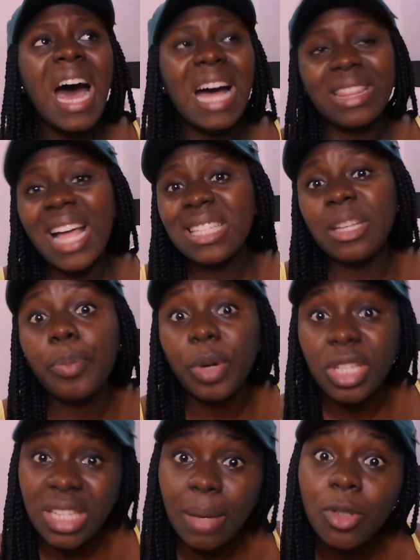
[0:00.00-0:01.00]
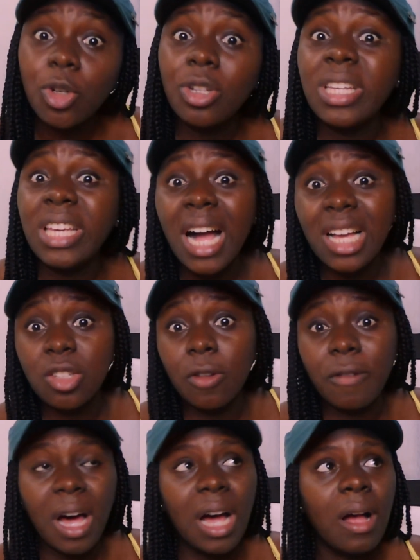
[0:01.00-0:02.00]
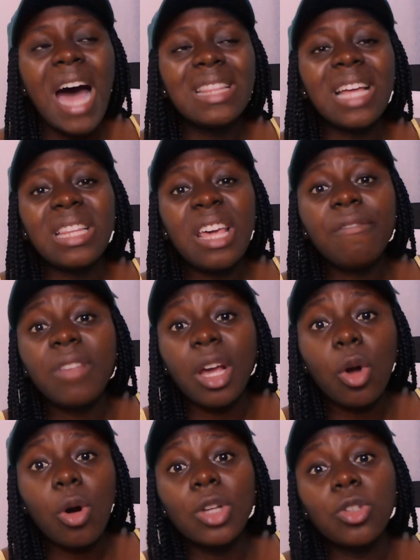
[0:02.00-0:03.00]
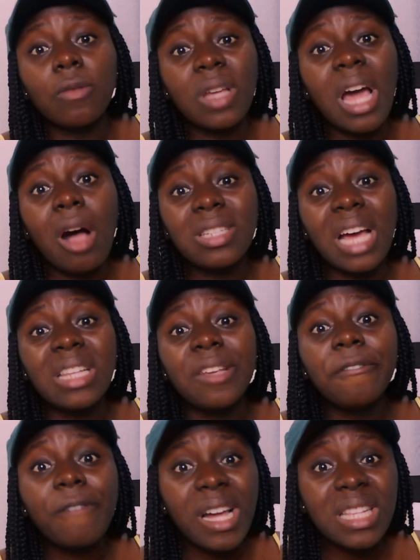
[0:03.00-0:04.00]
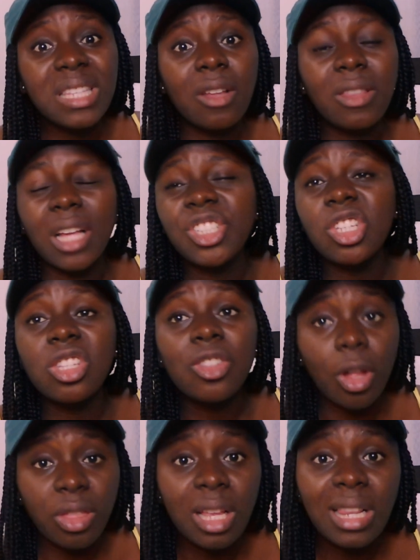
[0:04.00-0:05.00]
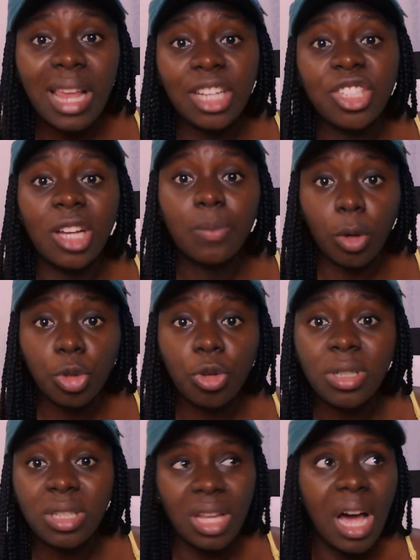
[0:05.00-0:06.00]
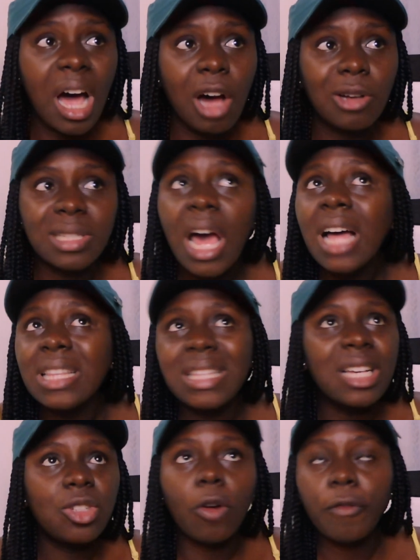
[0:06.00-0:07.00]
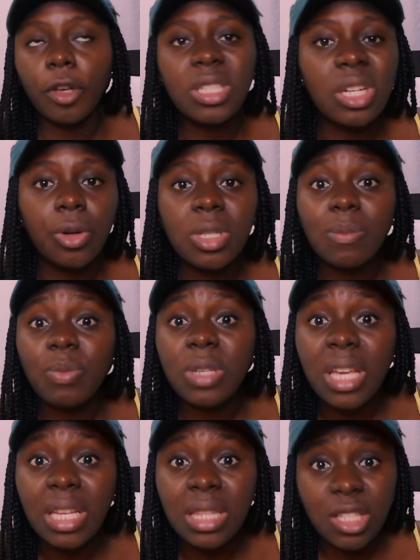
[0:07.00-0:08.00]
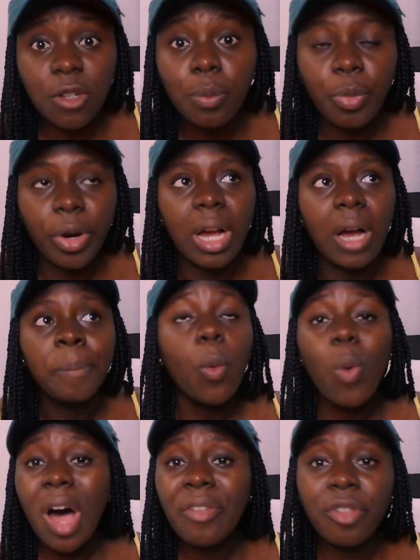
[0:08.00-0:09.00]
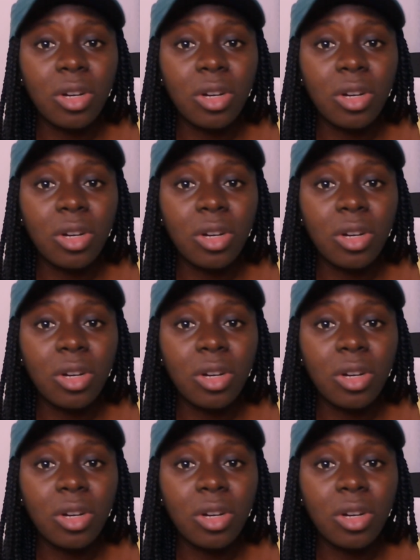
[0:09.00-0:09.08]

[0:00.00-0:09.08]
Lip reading: And that's the perception he has of her. And that if they go out of the house and he finds out that she's nothing like she has portrayed in the house, that's obviously going to be a deal breaker. While for